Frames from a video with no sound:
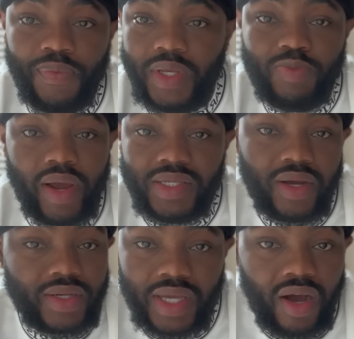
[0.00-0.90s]
These price
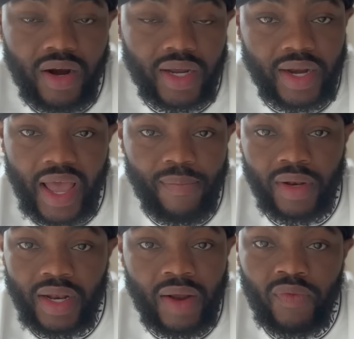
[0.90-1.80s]
targets aren't going to happen.
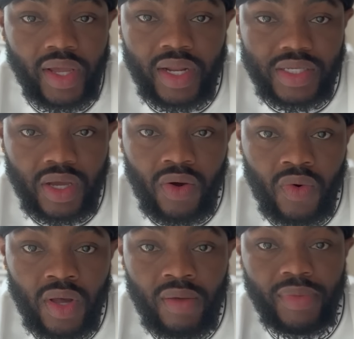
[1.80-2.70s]
They're not written in
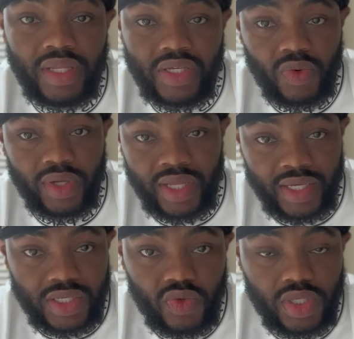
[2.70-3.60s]
stone. But these are what the
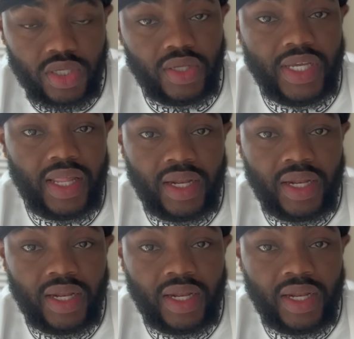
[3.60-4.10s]
institutions are telling